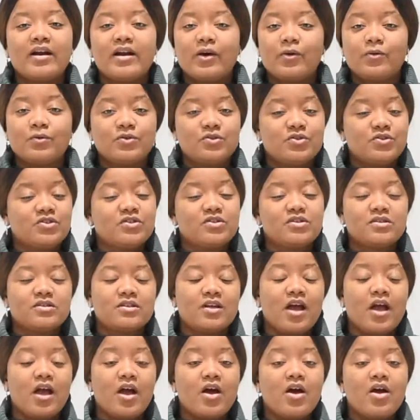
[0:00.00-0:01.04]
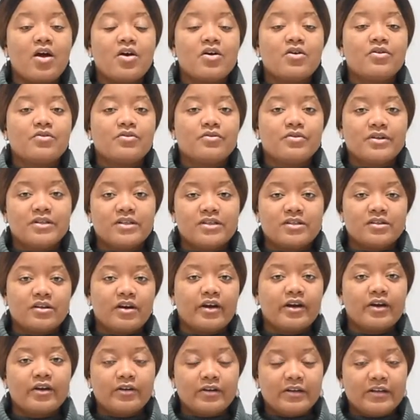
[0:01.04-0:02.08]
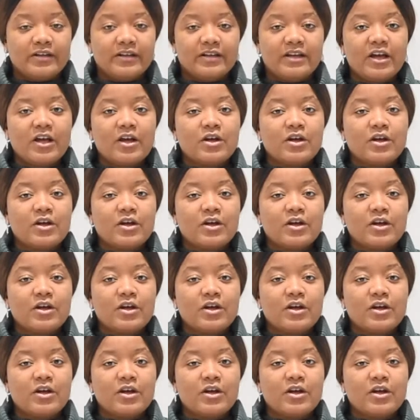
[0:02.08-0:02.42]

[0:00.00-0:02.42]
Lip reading: and I was just recycling.